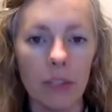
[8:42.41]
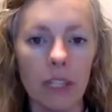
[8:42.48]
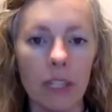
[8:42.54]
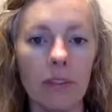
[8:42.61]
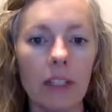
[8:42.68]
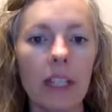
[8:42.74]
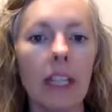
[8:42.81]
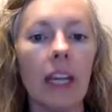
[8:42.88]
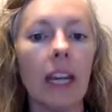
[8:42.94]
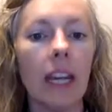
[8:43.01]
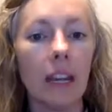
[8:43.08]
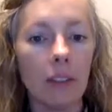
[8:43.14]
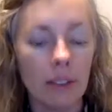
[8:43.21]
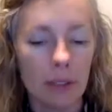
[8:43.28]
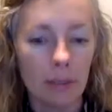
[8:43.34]
even
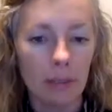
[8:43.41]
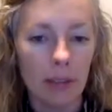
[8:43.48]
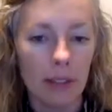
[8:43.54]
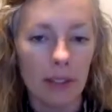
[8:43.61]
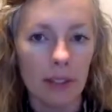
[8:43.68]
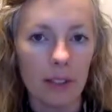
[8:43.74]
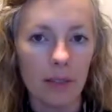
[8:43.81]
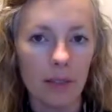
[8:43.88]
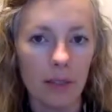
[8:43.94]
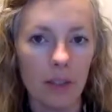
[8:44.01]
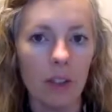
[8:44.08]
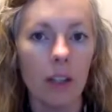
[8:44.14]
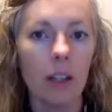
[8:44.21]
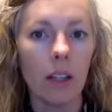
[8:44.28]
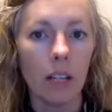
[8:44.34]
healthy processed food
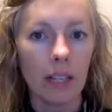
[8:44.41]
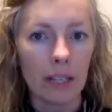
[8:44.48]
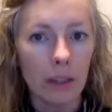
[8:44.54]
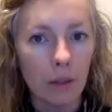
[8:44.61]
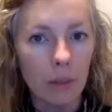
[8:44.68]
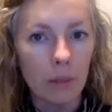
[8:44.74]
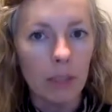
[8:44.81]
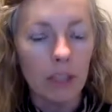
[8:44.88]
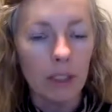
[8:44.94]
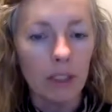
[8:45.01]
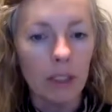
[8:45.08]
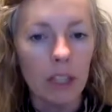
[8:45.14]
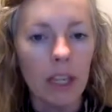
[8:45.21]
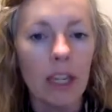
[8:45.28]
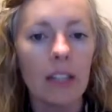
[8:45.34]
like oatmeal,